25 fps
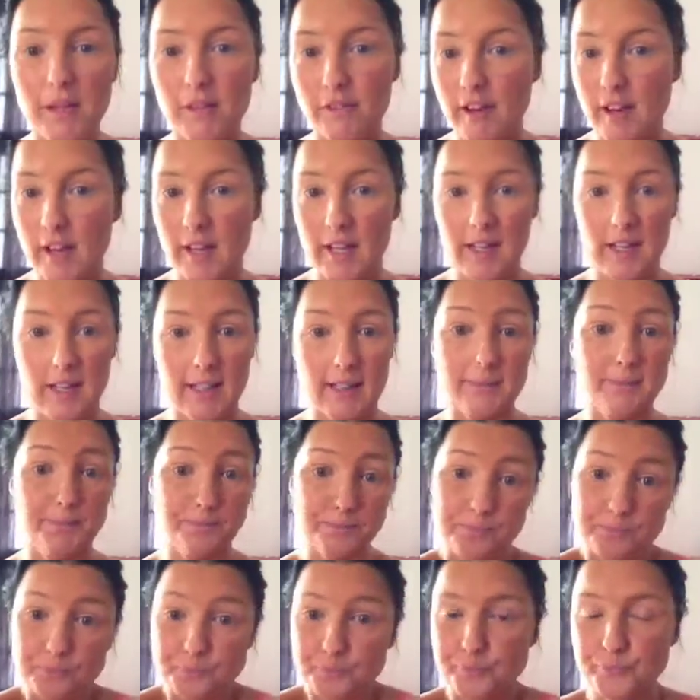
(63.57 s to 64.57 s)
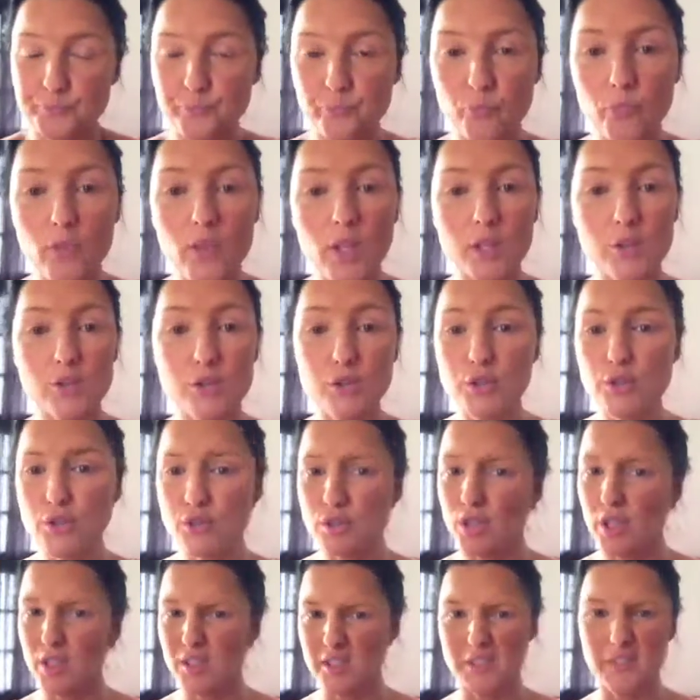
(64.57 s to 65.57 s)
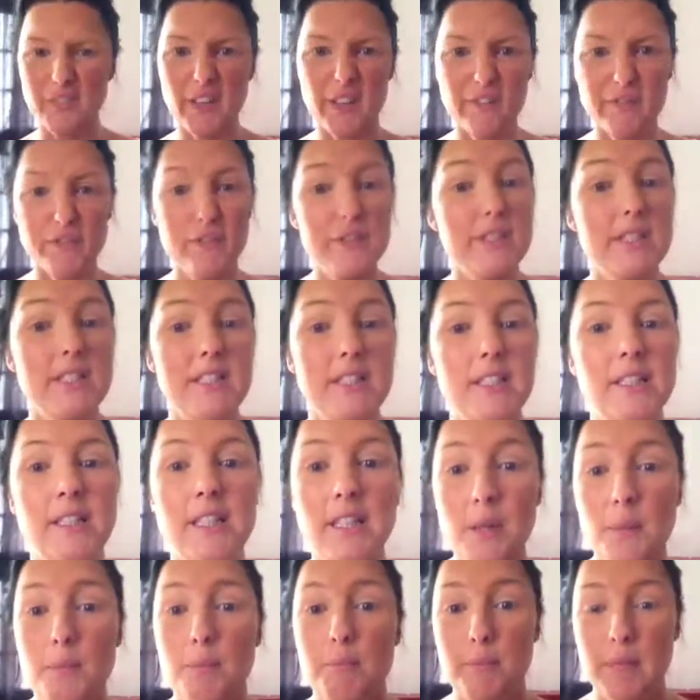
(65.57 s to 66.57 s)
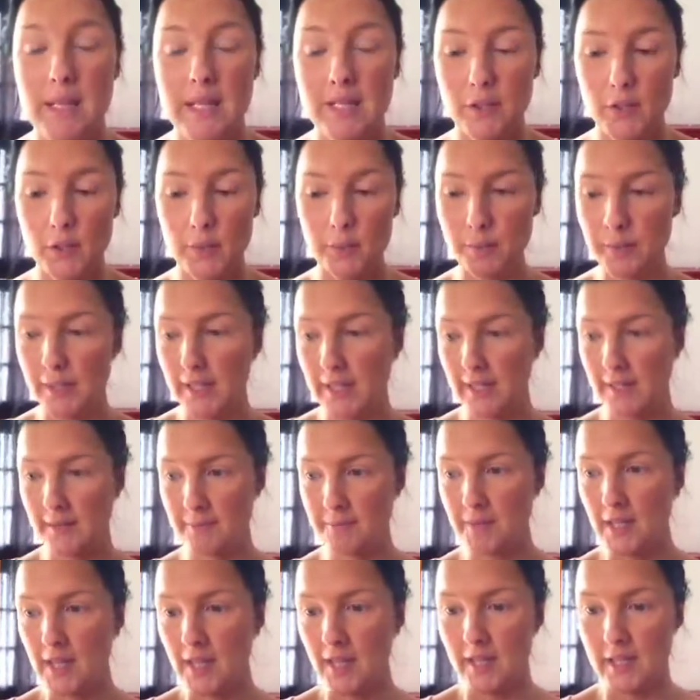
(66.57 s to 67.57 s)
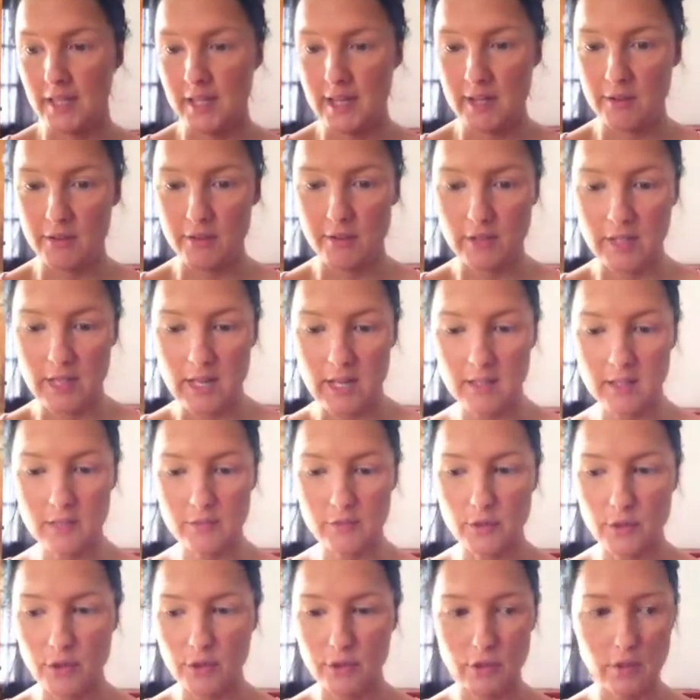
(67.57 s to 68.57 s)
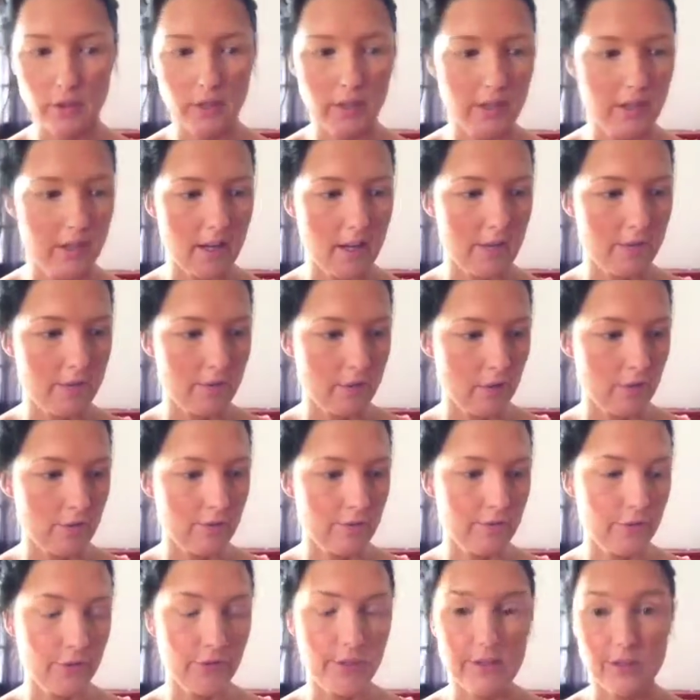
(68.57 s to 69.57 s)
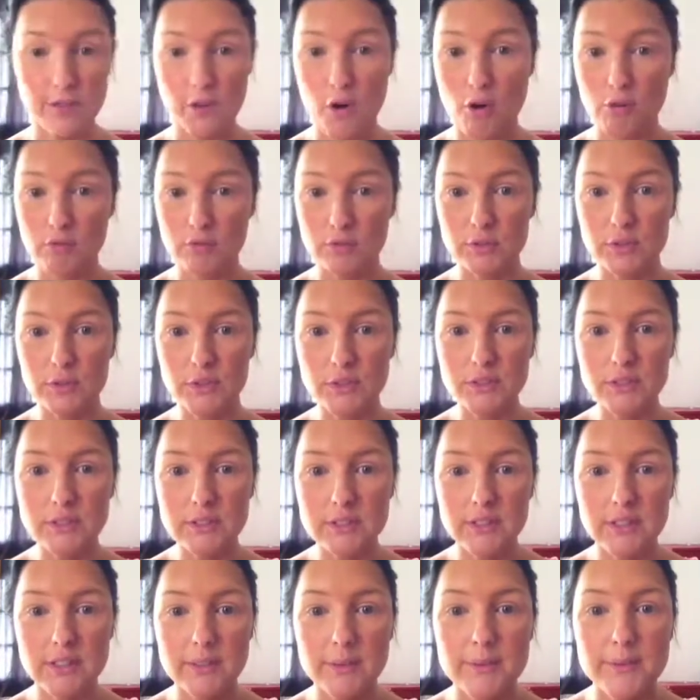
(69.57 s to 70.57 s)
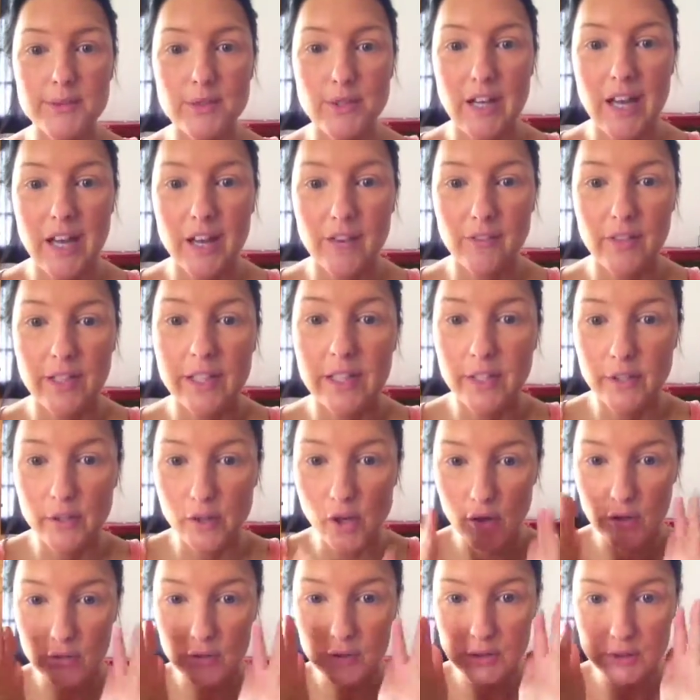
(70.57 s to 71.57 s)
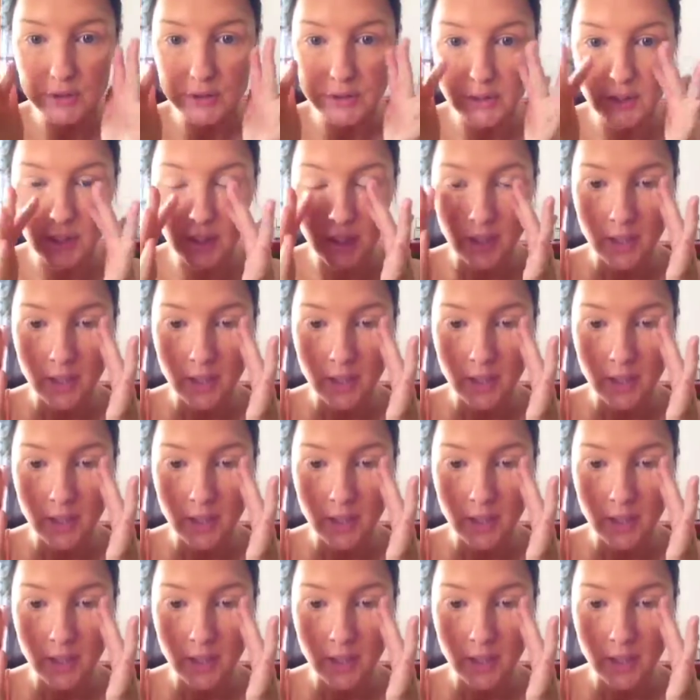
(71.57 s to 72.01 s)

of highlight. So just kind of everyday makeup. Now the kind of colour that I've gone for is corals. So I have like a coral